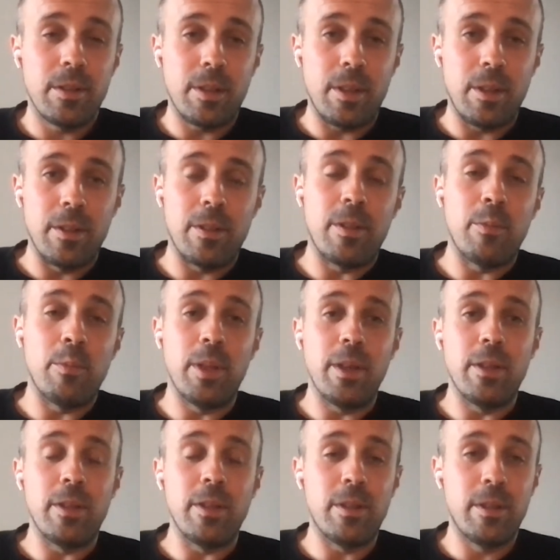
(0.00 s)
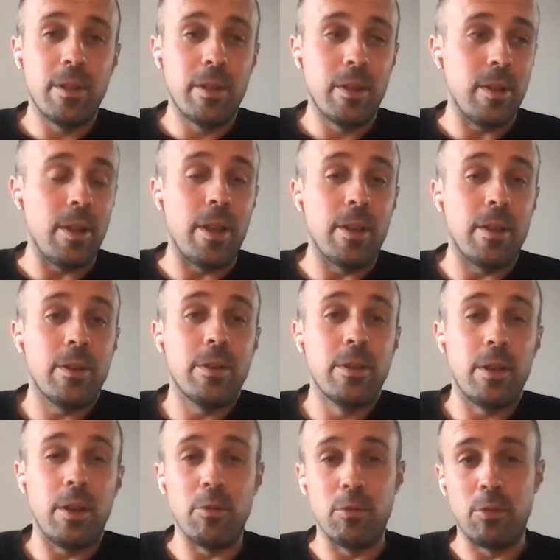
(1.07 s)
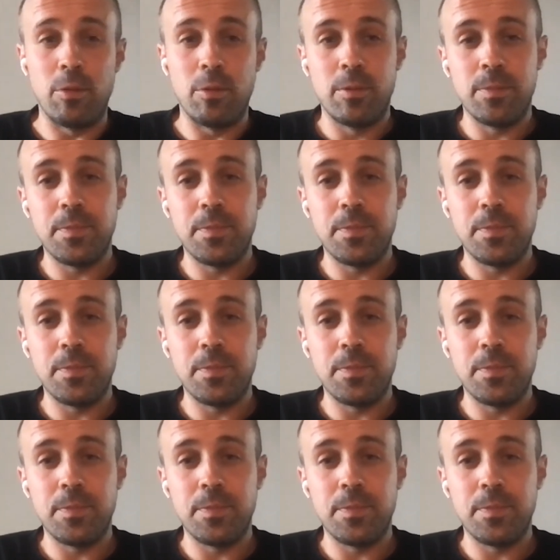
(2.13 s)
cannot update it like Allure.